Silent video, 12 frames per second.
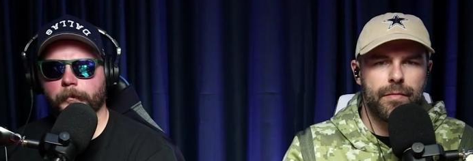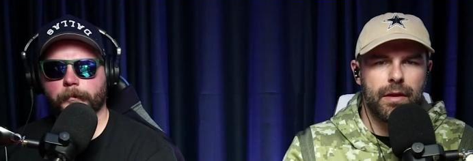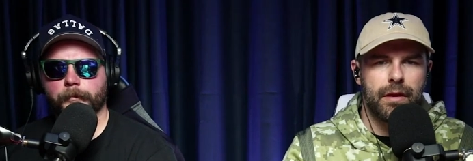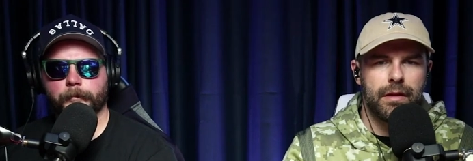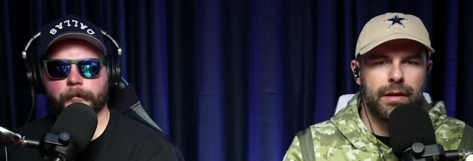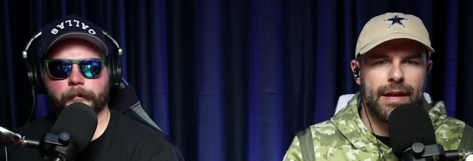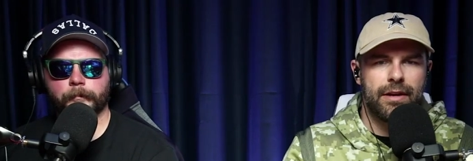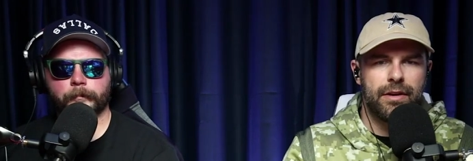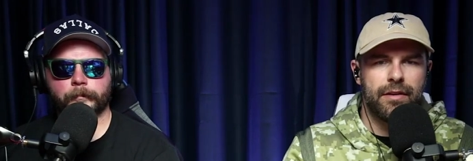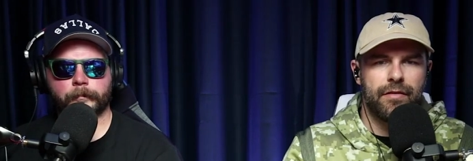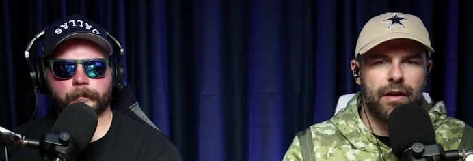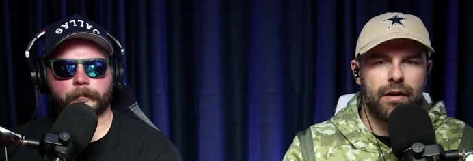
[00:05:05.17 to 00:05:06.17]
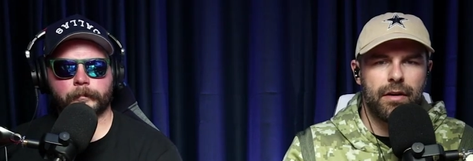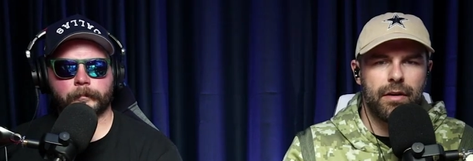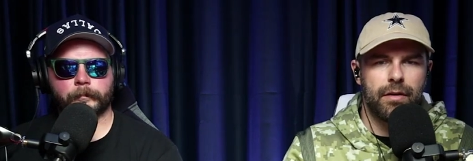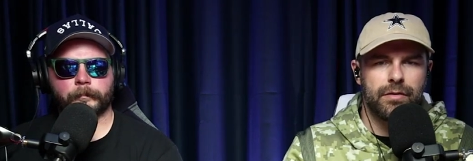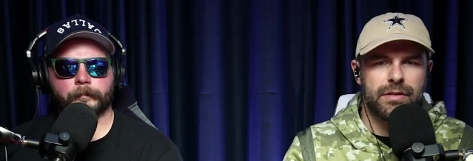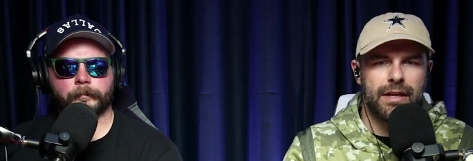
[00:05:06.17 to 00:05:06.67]
Speaker 1: Leonard
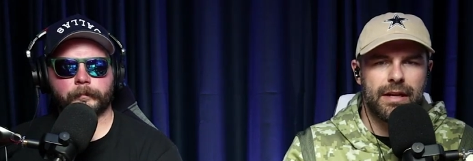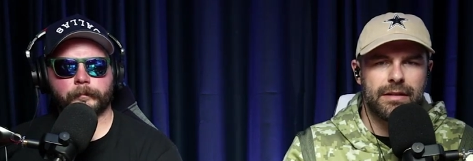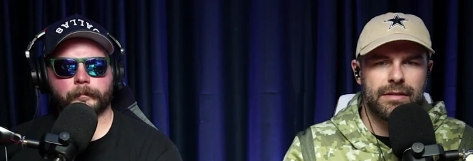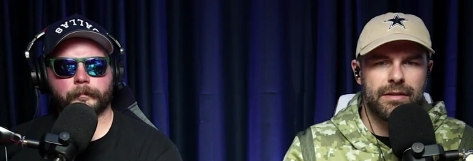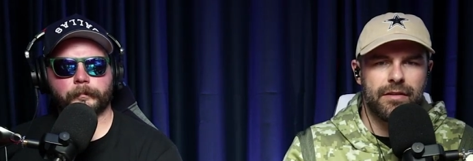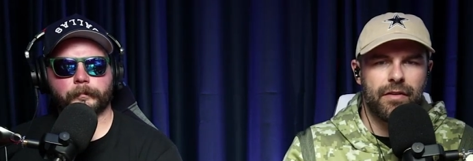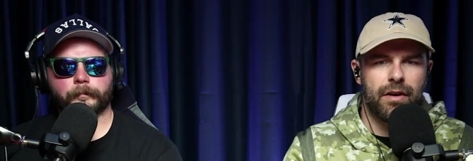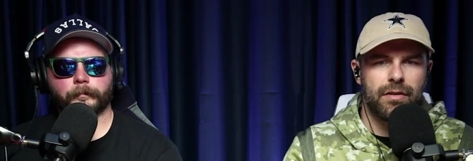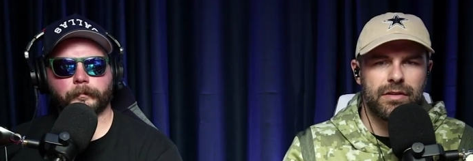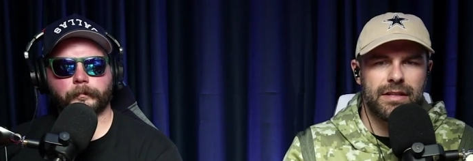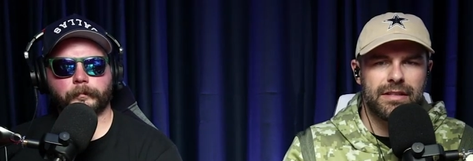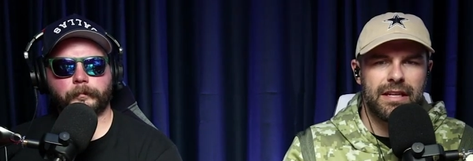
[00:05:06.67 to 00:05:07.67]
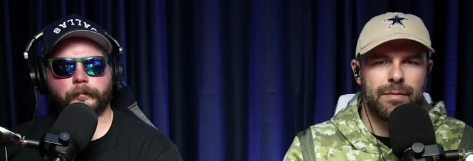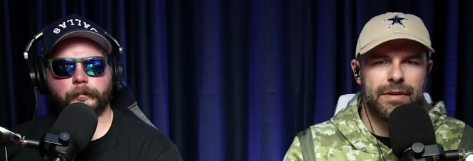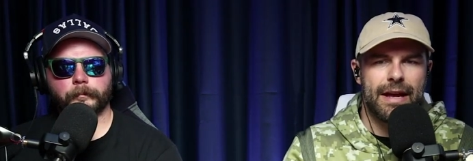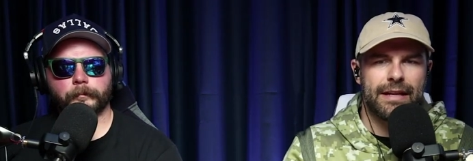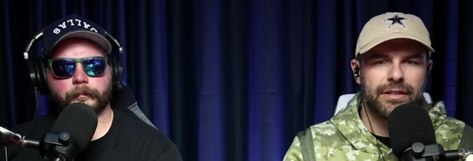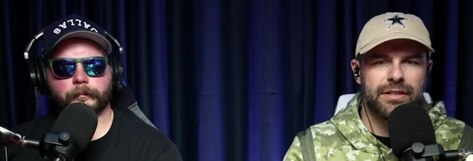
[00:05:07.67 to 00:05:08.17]
Navarro says, keep
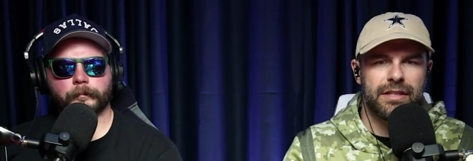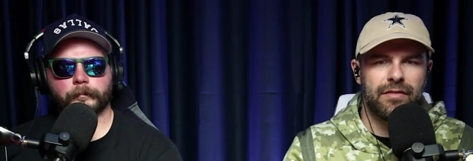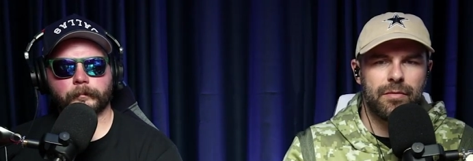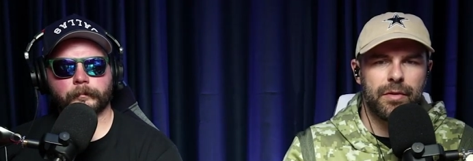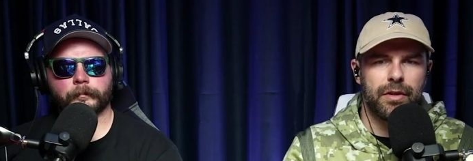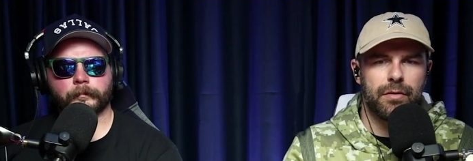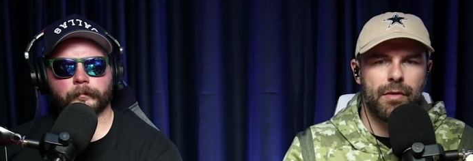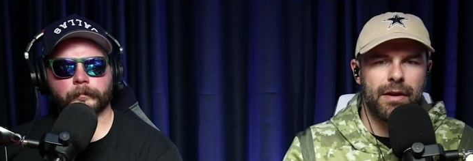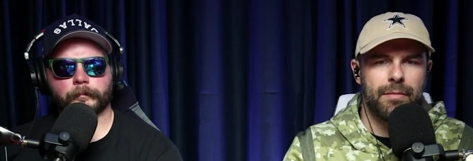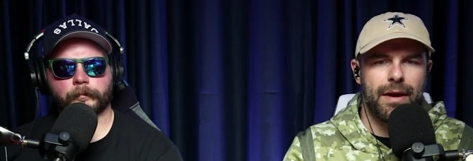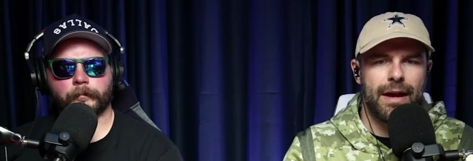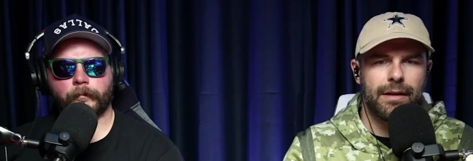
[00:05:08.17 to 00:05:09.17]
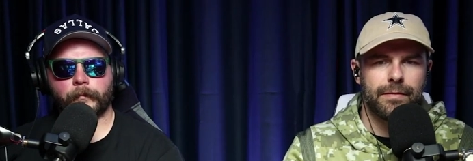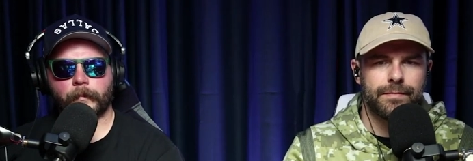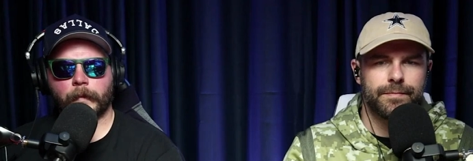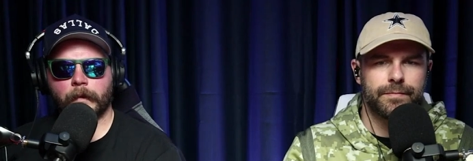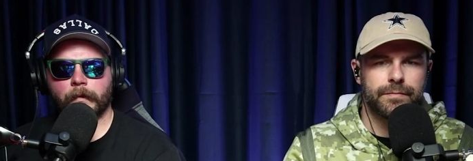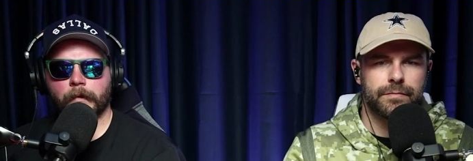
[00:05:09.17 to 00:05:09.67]
Dak, just give him a good running back.
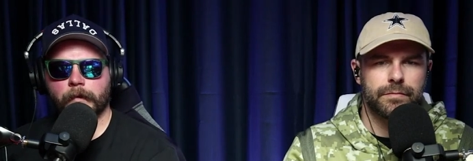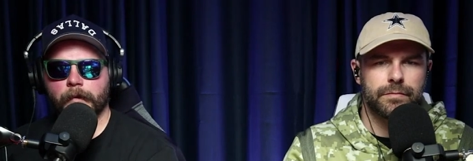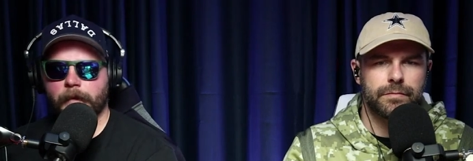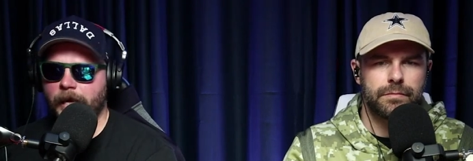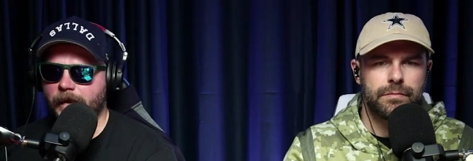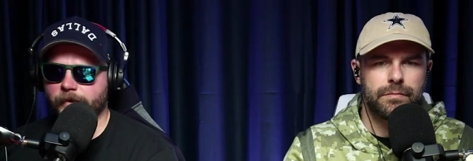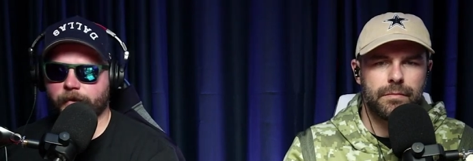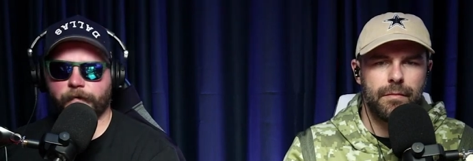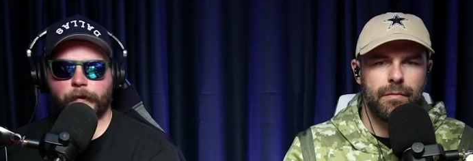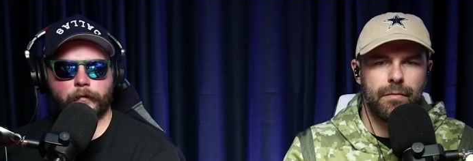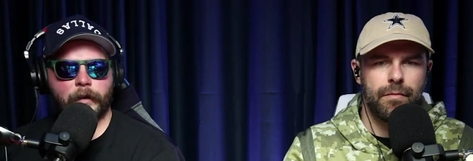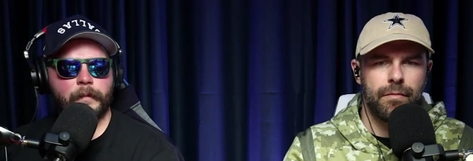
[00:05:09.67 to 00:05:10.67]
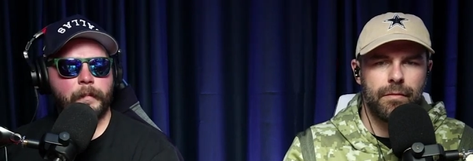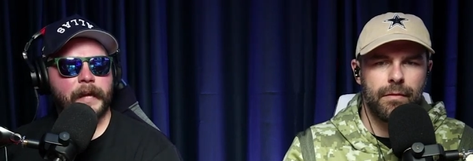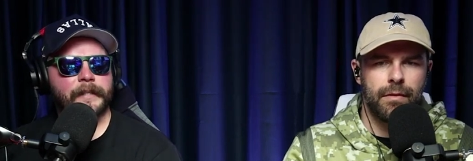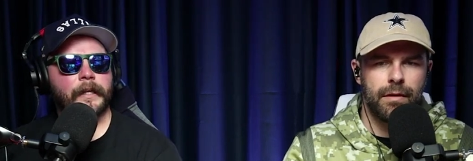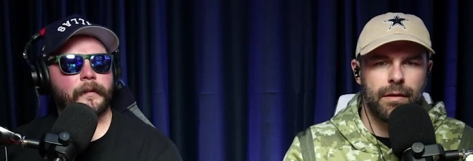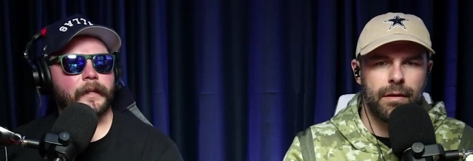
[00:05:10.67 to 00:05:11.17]
Speaker 2: Yeah,
Speaker 1: there's
Speaker 2: a few running backs
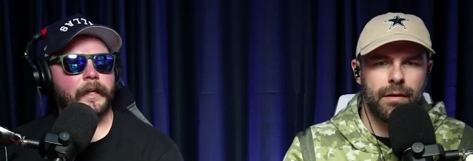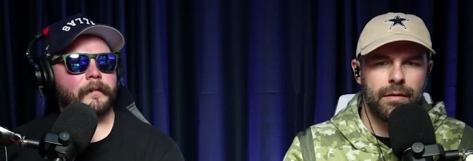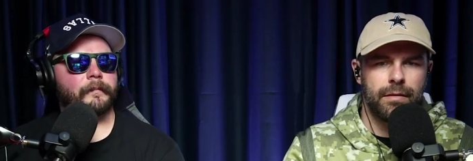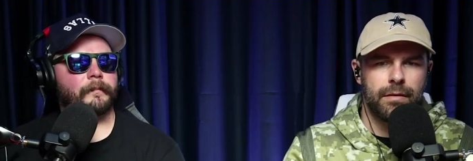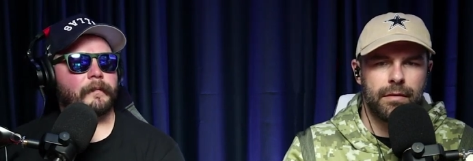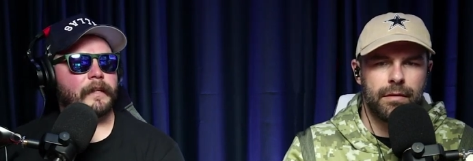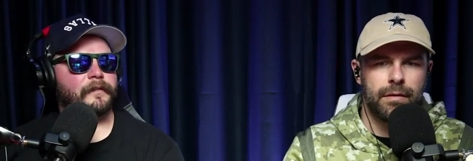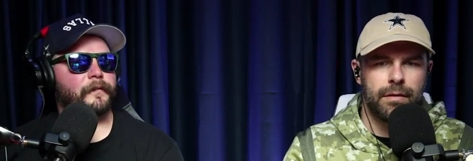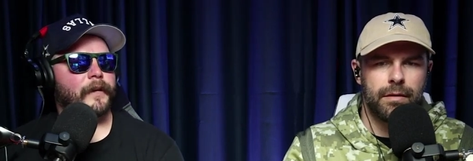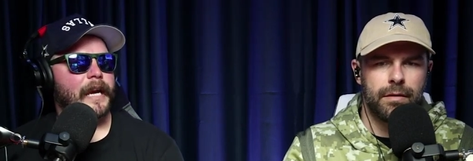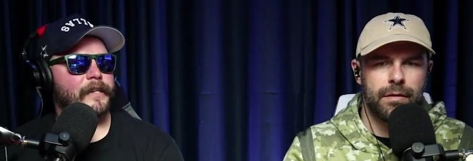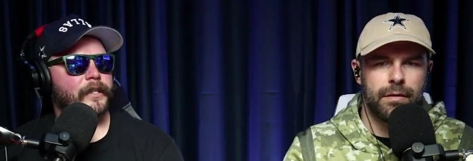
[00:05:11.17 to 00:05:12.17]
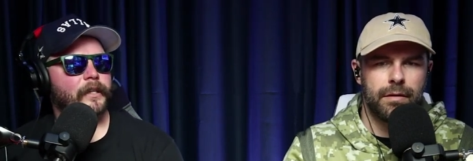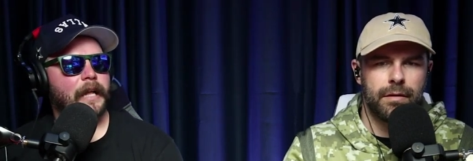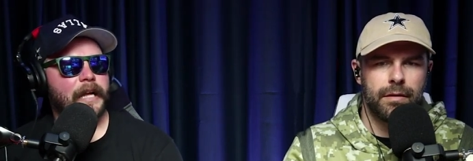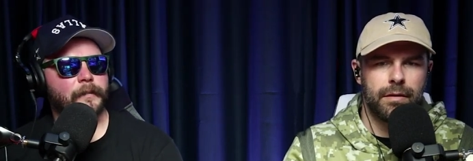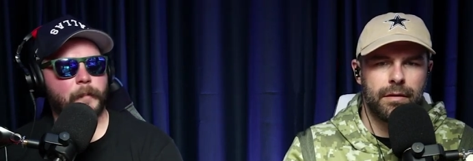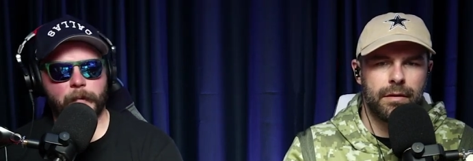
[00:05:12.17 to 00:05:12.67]
out there. This free agent
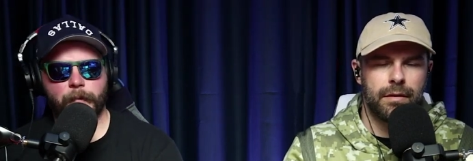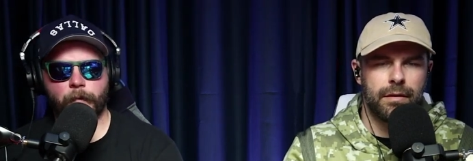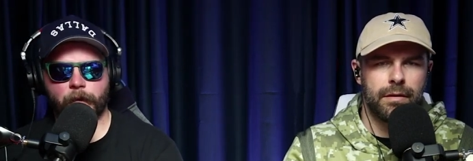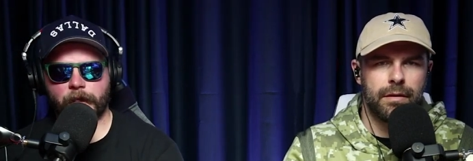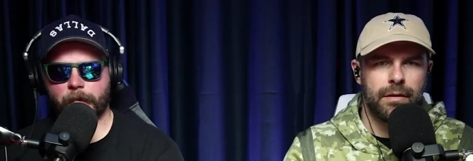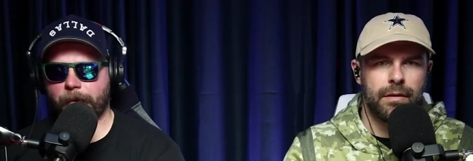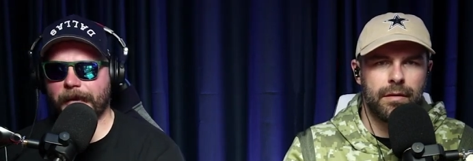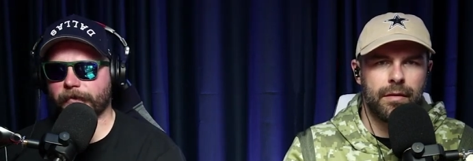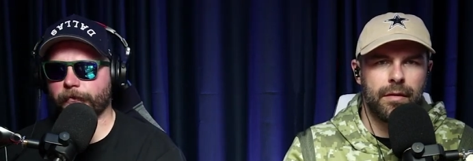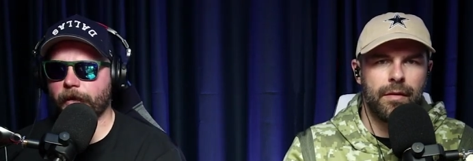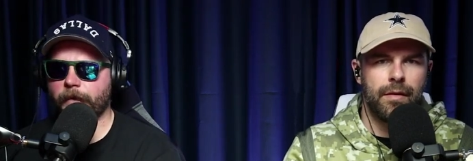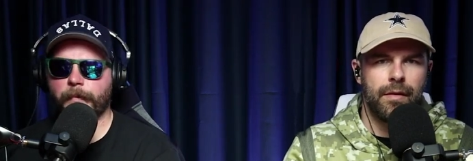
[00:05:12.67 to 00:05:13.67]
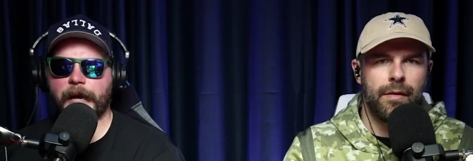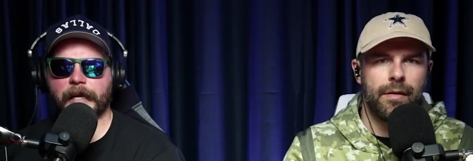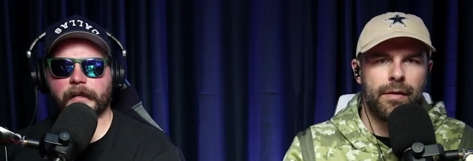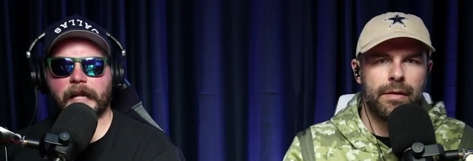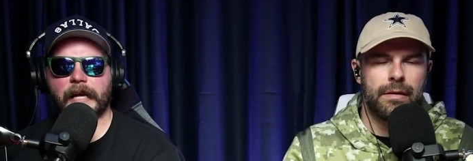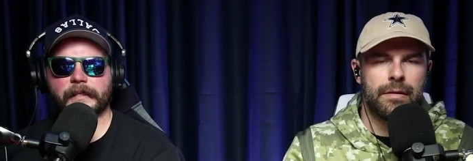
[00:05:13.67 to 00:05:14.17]
class might be one of the best running back
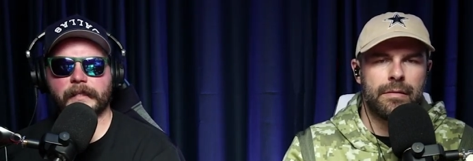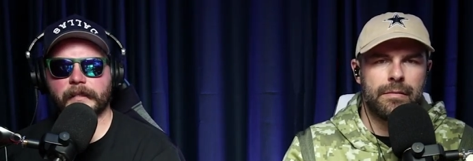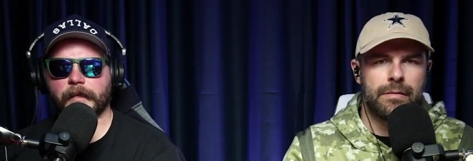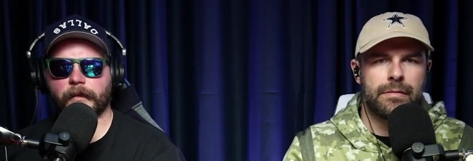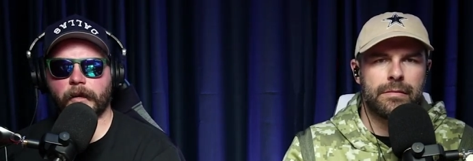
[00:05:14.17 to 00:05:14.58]
classes in a long